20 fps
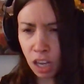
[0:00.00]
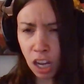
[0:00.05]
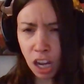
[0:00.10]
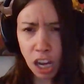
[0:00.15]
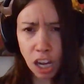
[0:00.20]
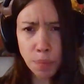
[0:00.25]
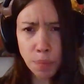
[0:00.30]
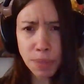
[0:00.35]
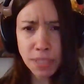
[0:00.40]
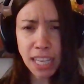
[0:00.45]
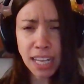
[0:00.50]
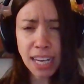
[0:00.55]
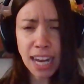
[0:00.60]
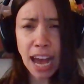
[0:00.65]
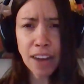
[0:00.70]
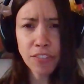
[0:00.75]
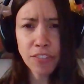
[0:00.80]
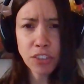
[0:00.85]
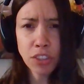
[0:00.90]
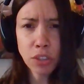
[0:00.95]
But then
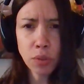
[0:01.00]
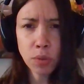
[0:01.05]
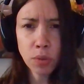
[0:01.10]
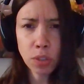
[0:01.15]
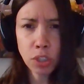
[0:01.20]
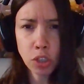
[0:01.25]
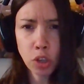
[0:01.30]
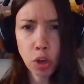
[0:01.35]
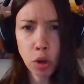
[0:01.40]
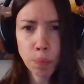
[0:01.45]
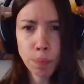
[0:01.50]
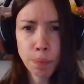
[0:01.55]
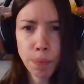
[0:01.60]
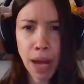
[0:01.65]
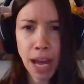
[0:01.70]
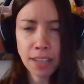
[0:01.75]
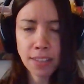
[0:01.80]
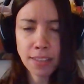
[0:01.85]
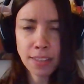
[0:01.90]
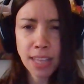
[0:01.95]
after you go
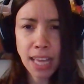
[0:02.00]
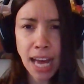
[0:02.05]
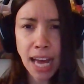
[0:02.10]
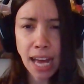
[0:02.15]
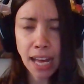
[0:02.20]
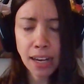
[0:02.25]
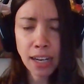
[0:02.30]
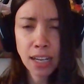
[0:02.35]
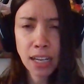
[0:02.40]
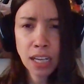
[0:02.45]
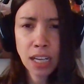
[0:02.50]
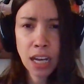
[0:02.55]
past that,